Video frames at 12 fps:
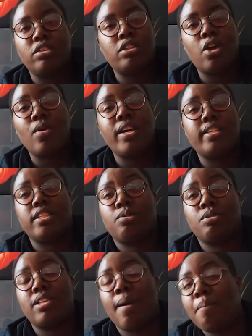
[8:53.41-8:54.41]
So easy
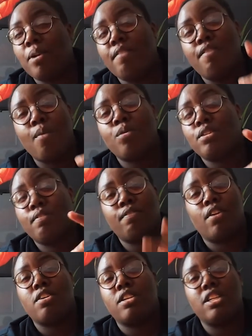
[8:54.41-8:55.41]
to assemble. If I wasn't
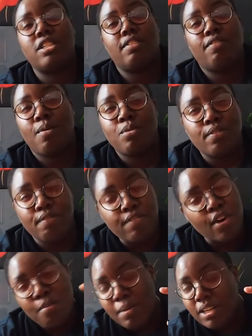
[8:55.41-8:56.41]
vlogging this, if I wasn't
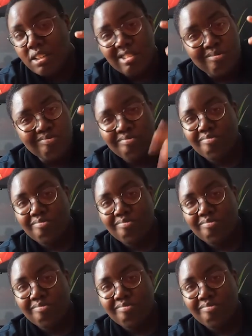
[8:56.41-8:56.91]
filming,